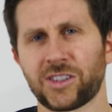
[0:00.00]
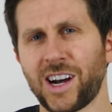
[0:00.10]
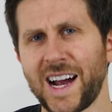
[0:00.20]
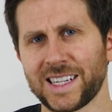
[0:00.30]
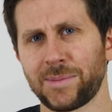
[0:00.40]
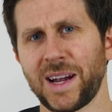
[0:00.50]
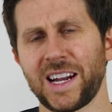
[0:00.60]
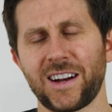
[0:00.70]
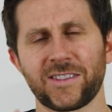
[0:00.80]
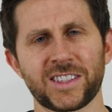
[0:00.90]
tracks made
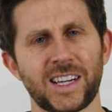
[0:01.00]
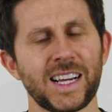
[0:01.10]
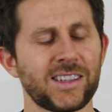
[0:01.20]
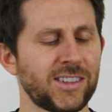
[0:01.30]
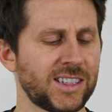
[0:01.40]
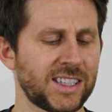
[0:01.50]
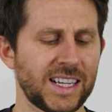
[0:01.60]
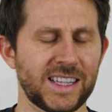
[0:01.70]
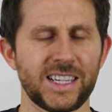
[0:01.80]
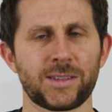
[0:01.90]
out of cycloids
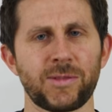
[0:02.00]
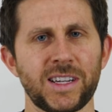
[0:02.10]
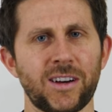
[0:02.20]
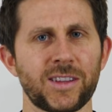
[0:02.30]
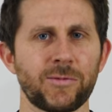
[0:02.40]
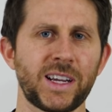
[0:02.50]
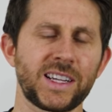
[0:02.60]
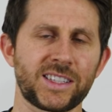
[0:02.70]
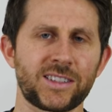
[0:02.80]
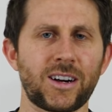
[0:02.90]
like this, we know that we
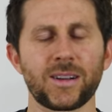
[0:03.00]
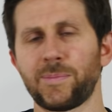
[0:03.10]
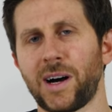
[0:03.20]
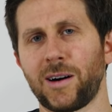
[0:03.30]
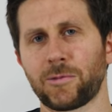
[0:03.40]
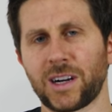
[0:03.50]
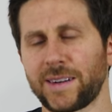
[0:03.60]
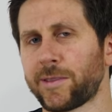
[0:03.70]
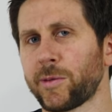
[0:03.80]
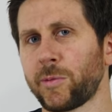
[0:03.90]
can start a ball
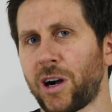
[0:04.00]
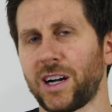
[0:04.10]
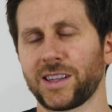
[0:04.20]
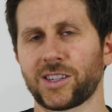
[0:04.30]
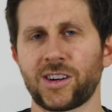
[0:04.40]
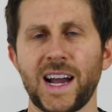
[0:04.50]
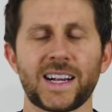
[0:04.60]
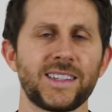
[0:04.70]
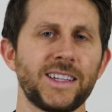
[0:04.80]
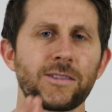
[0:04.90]
wherever we want on the
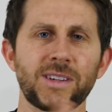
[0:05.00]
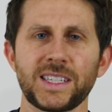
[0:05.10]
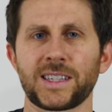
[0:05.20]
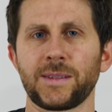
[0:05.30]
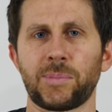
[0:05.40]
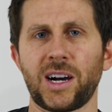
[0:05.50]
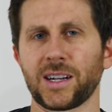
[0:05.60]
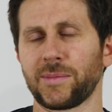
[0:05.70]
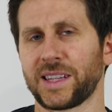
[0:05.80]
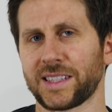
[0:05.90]
track and they'll reach the
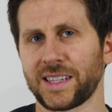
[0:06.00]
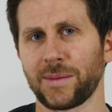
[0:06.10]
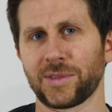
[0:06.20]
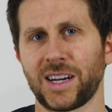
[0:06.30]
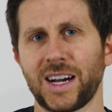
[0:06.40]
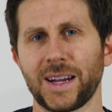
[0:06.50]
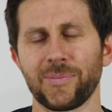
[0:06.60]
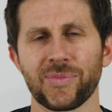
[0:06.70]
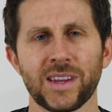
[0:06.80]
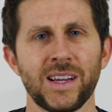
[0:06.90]
bottom at the same time.
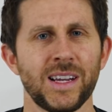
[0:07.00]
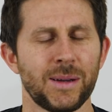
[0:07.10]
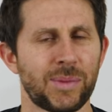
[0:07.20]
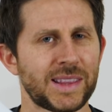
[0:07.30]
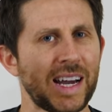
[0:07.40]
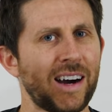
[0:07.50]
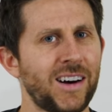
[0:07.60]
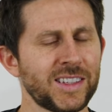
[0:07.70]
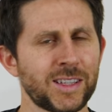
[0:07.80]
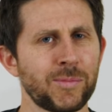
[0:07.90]
But that
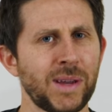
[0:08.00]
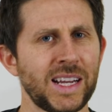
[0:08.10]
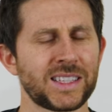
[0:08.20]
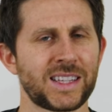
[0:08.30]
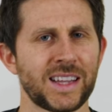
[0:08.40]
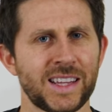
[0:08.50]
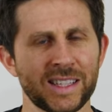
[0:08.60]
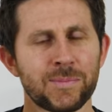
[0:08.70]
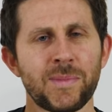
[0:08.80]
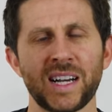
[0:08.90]
also means that
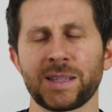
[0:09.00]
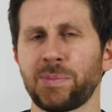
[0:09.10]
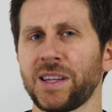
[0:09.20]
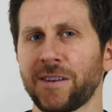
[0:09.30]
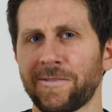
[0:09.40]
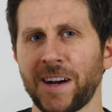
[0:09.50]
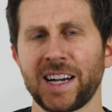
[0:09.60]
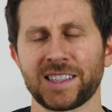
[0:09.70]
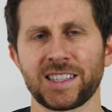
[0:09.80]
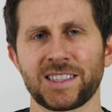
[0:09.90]
this must be the
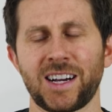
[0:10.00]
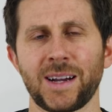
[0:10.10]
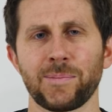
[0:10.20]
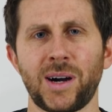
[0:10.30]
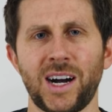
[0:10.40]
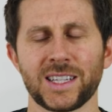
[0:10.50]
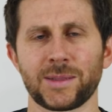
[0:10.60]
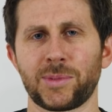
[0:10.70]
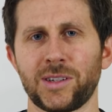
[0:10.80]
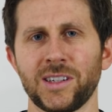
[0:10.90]
fastest time
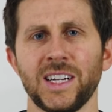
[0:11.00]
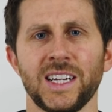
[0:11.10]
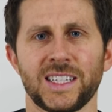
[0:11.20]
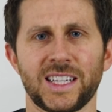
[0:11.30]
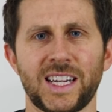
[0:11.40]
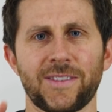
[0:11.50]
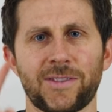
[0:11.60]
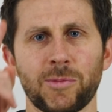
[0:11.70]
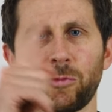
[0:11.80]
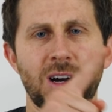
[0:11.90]
possible to get
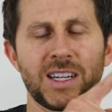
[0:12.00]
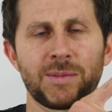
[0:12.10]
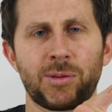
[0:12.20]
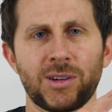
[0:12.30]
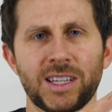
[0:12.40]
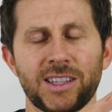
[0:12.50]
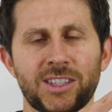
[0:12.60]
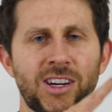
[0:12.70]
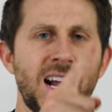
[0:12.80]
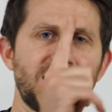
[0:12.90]
from one point in the
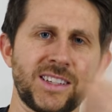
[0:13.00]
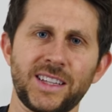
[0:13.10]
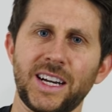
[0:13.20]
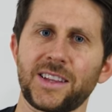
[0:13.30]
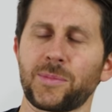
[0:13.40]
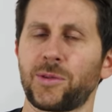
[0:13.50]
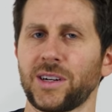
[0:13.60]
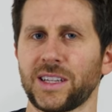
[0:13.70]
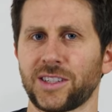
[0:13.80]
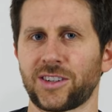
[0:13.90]
track to the other
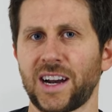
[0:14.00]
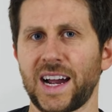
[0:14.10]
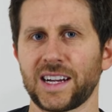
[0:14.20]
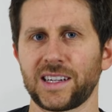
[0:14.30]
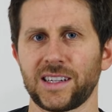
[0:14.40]
point in the track.